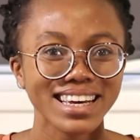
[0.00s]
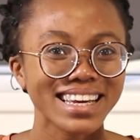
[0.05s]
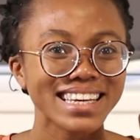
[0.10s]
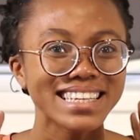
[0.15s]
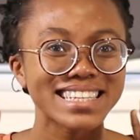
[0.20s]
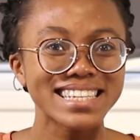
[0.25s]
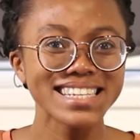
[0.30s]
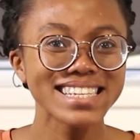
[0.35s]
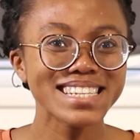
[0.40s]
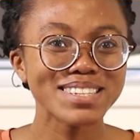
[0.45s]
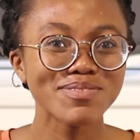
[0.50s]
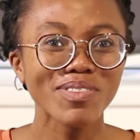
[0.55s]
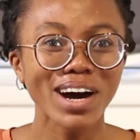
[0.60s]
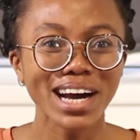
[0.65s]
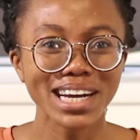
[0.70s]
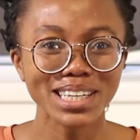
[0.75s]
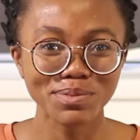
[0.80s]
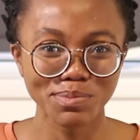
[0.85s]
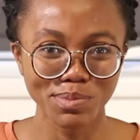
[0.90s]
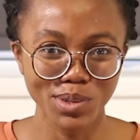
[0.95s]
It is
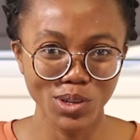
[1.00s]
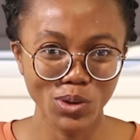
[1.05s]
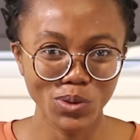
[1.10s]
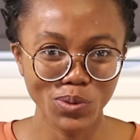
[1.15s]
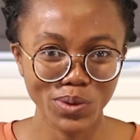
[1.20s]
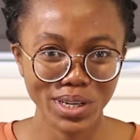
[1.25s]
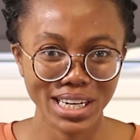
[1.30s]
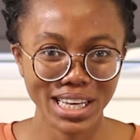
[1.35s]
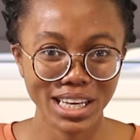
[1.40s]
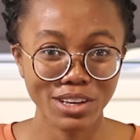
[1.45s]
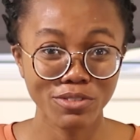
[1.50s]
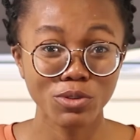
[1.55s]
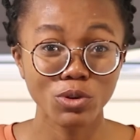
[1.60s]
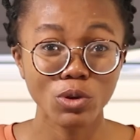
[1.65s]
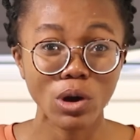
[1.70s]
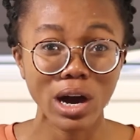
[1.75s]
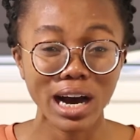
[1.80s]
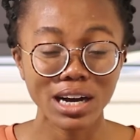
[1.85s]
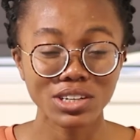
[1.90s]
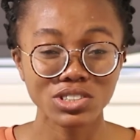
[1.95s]
mind blowing if
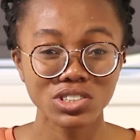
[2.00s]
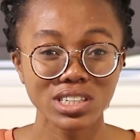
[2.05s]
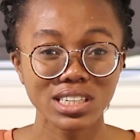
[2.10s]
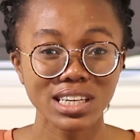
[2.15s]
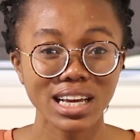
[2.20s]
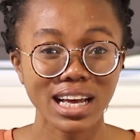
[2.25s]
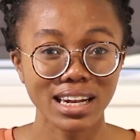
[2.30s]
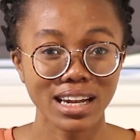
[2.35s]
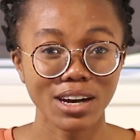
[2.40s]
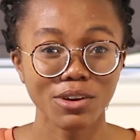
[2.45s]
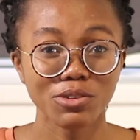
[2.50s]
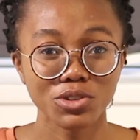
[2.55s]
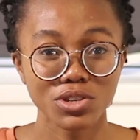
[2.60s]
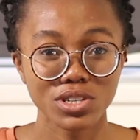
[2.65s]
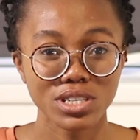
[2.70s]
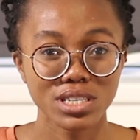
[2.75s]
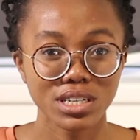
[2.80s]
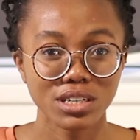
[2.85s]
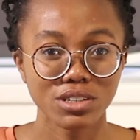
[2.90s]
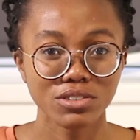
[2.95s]
you actually allow
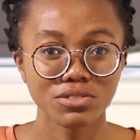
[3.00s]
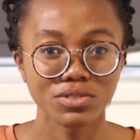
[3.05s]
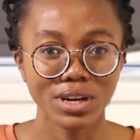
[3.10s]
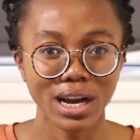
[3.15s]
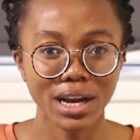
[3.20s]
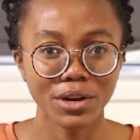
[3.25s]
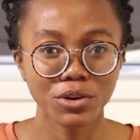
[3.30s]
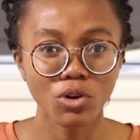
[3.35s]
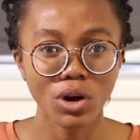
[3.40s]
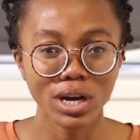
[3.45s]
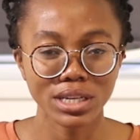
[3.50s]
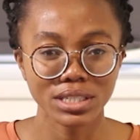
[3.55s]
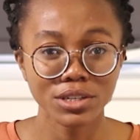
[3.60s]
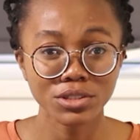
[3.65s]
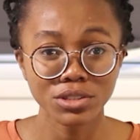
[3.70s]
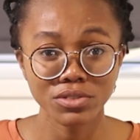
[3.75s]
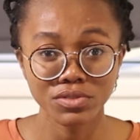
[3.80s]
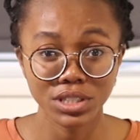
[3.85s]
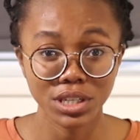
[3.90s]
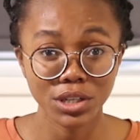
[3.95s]
yourself. I know at the
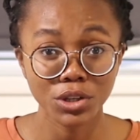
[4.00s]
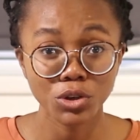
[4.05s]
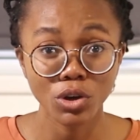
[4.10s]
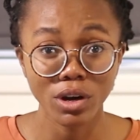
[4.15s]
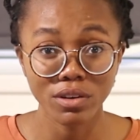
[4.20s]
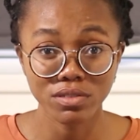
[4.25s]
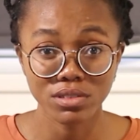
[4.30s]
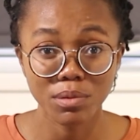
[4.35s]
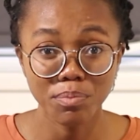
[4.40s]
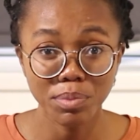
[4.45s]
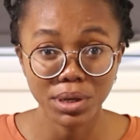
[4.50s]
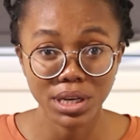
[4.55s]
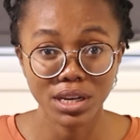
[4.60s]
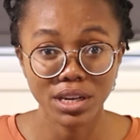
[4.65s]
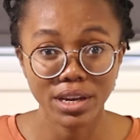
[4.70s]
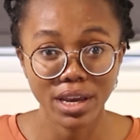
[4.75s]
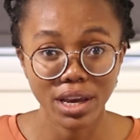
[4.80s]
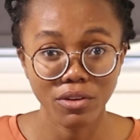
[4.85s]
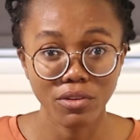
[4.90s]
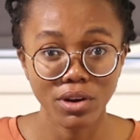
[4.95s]
end of the day you have to pick
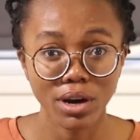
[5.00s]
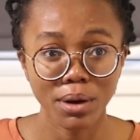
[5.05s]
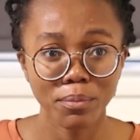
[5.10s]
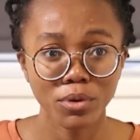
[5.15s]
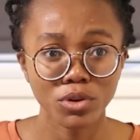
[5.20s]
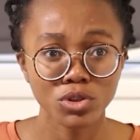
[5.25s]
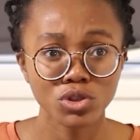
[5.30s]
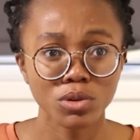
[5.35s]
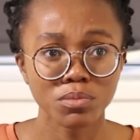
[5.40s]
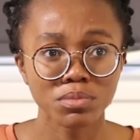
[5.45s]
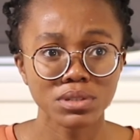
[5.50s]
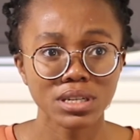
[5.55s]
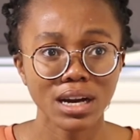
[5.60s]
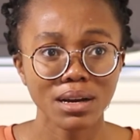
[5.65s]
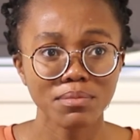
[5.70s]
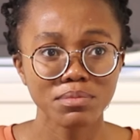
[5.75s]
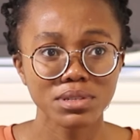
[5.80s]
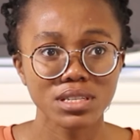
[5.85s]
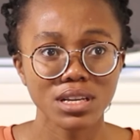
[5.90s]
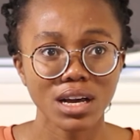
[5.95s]
an area, but
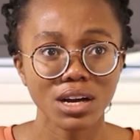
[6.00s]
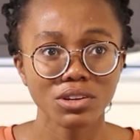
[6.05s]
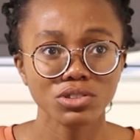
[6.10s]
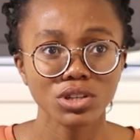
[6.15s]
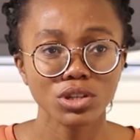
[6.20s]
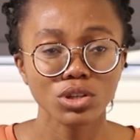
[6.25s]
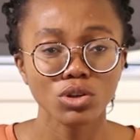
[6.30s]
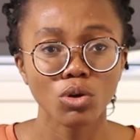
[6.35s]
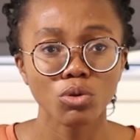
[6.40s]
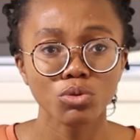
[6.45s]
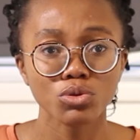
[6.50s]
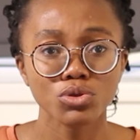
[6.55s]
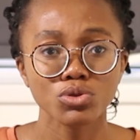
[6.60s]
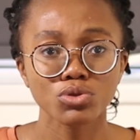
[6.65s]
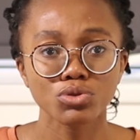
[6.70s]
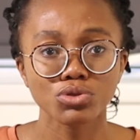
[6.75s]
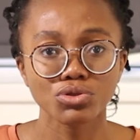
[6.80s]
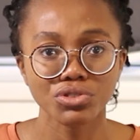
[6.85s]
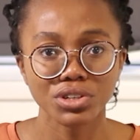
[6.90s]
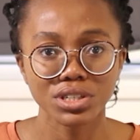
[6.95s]
sometimes it's actually
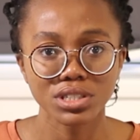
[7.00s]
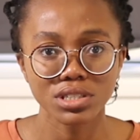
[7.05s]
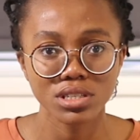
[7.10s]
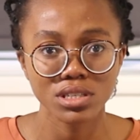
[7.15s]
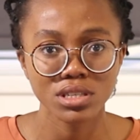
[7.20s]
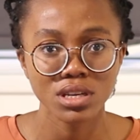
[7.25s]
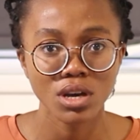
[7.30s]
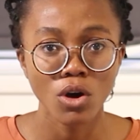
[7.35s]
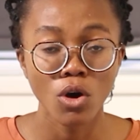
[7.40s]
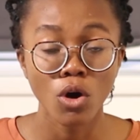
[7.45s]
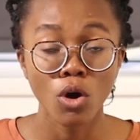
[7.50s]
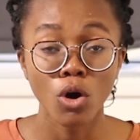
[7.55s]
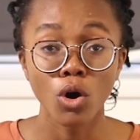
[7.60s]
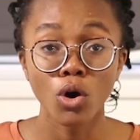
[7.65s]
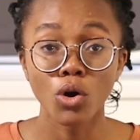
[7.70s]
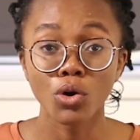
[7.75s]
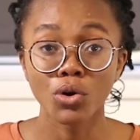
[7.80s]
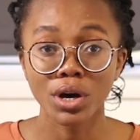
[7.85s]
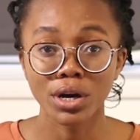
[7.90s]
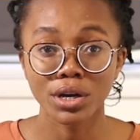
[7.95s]
also great,
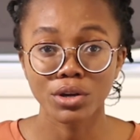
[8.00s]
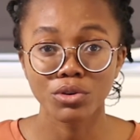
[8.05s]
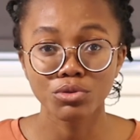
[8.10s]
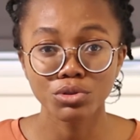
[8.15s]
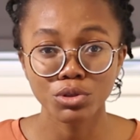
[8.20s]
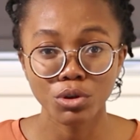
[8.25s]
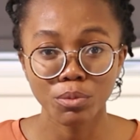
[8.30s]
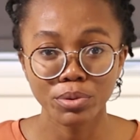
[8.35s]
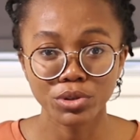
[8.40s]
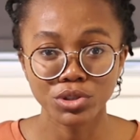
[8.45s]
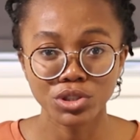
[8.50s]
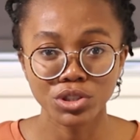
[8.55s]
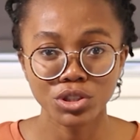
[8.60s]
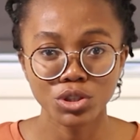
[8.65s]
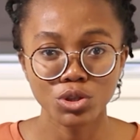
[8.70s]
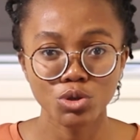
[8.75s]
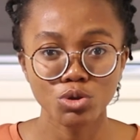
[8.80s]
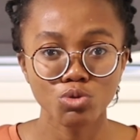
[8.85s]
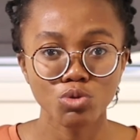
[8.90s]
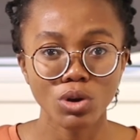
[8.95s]
uh, a good
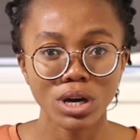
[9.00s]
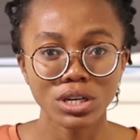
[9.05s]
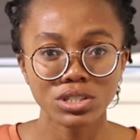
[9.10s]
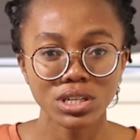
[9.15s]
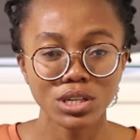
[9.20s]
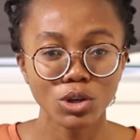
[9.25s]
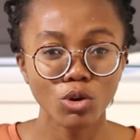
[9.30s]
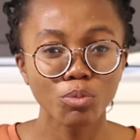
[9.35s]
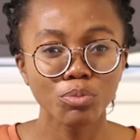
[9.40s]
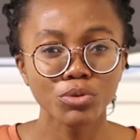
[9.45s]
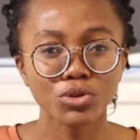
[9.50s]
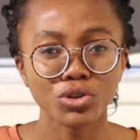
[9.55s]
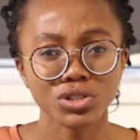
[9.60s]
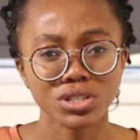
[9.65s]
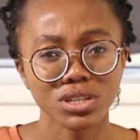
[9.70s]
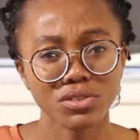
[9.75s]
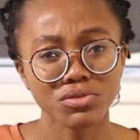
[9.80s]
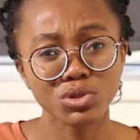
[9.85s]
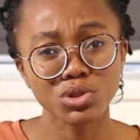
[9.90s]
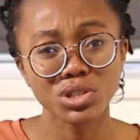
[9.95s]
opportunity to actually open
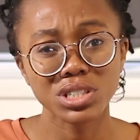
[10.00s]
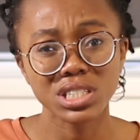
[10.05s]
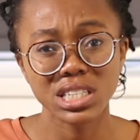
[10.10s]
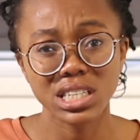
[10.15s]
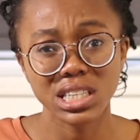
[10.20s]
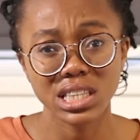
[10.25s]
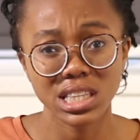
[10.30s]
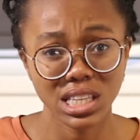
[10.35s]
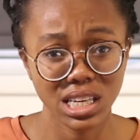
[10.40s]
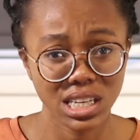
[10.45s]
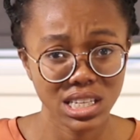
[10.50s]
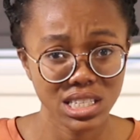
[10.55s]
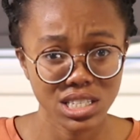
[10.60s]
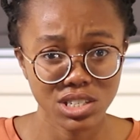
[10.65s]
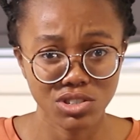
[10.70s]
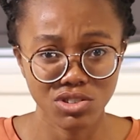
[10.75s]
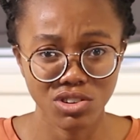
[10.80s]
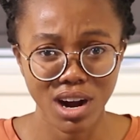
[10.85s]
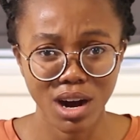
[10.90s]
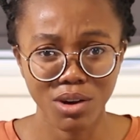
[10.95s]
yourself to see things
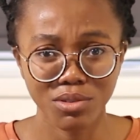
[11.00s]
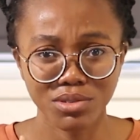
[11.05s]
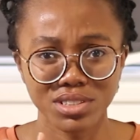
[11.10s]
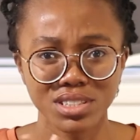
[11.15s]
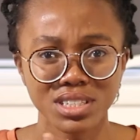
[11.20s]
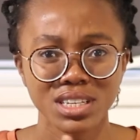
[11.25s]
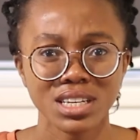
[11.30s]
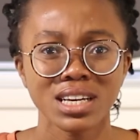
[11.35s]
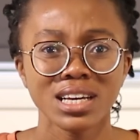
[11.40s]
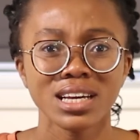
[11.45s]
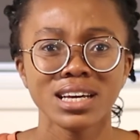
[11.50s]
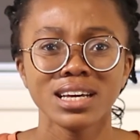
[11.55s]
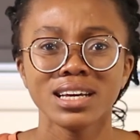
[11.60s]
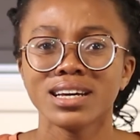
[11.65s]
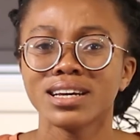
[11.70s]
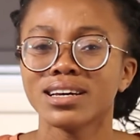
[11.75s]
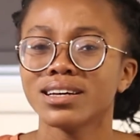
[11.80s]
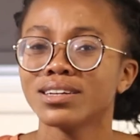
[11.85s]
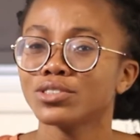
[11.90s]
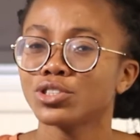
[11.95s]
around
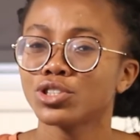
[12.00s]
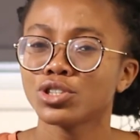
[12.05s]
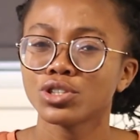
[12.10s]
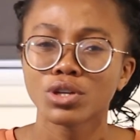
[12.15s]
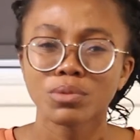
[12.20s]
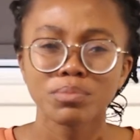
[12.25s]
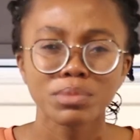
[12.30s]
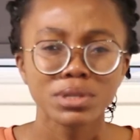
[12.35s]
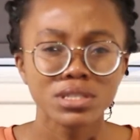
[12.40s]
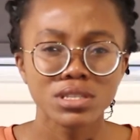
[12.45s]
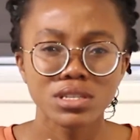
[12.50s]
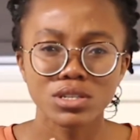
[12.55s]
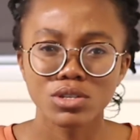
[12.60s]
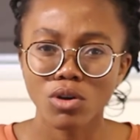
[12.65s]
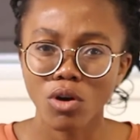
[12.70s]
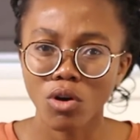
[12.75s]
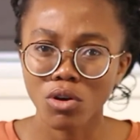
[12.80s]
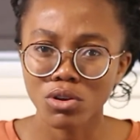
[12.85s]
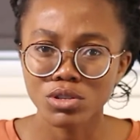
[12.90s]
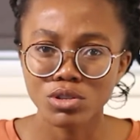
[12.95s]
genomics
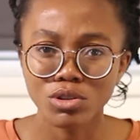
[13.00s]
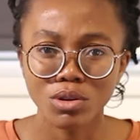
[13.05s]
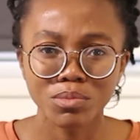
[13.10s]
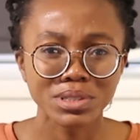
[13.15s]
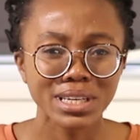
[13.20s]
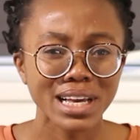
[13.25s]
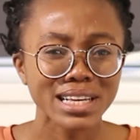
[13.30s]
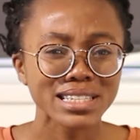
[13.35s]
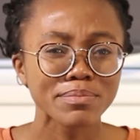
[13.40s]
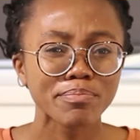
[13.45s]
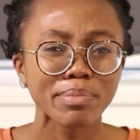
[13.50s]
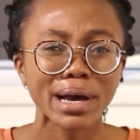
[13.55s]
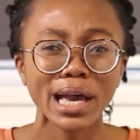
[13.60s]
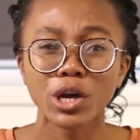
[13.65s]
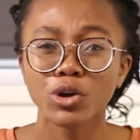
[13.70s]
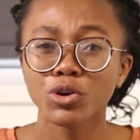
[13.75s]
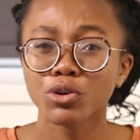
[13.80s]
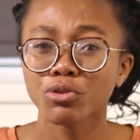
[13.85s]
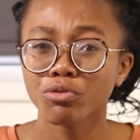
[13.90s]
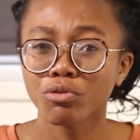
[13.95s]
is awesome there's
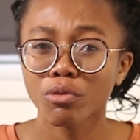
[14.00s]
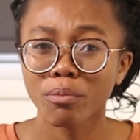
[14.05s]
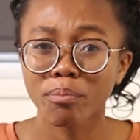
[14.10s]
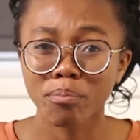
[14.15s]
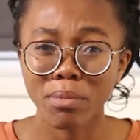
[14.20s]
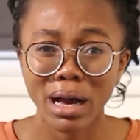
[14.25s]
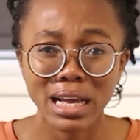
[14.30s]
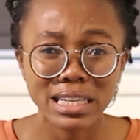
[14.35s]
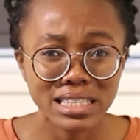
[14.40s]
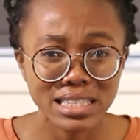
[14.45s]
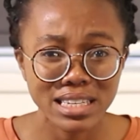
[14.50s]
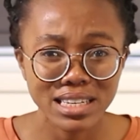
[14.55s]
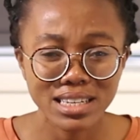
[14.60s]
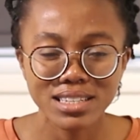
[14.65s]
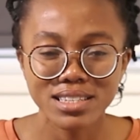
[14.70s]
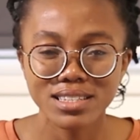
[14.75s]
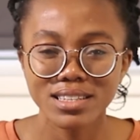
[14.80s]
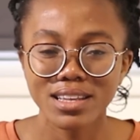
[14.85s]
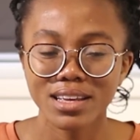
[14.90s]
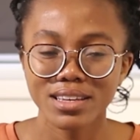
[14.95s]

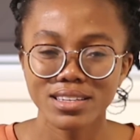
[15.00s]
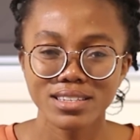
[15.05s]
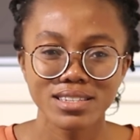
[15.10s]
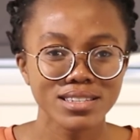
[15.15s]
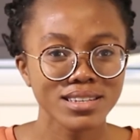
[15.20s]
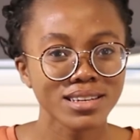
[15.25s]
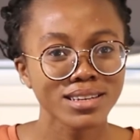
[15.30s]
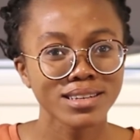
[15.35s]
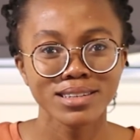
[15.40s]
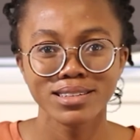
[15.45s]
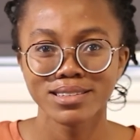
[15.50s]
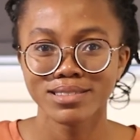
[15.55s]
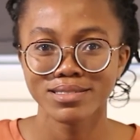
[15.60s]
bioinformatics there's